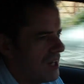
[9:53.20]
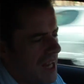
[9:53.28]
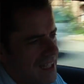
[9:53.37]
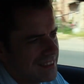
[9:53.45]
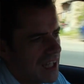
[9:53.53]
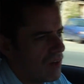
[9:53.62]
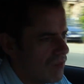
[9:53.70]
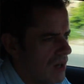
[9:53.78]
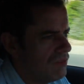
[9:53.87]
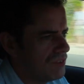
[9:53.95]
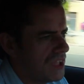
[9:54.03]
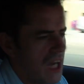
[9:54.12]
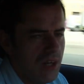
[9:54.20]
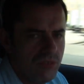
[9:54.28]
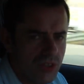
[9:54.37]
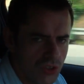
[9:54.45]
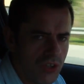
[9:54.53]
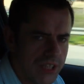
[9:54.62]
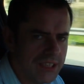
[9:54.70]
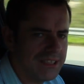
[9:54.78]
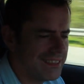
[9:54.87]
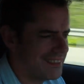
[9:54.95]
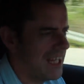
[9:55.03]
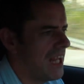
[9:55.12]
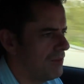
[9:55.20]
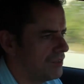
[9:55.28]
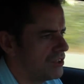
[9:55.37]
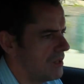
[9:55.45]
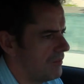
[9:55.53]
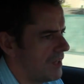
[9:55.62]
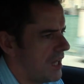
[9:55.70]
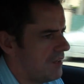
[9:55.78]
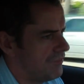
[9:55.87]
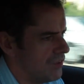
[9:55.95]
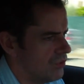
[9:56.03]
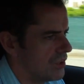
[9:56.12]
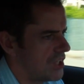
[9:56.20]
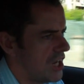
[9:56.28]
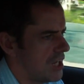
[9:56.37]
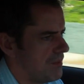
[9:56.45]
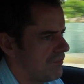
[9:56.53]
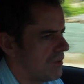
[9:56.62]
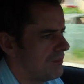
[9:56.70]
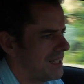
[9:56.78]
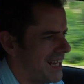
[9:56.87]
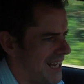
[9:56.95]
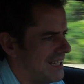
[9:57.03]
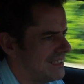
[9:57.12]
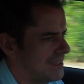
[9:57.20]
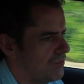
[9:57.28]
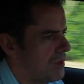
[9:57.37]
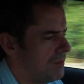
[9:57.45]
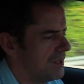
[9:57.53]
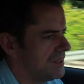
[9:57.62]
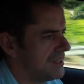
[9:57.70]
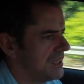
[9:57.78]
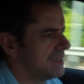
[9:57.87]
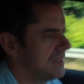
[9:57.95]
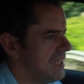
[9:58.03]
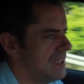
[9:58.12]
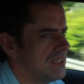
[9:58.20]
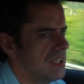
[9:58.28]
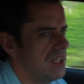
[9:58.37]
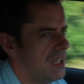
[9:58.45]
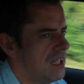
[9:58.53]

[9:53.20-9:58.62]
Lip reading: or less around town, you're going to get the same fuel economy from it as the 1.6 diesel.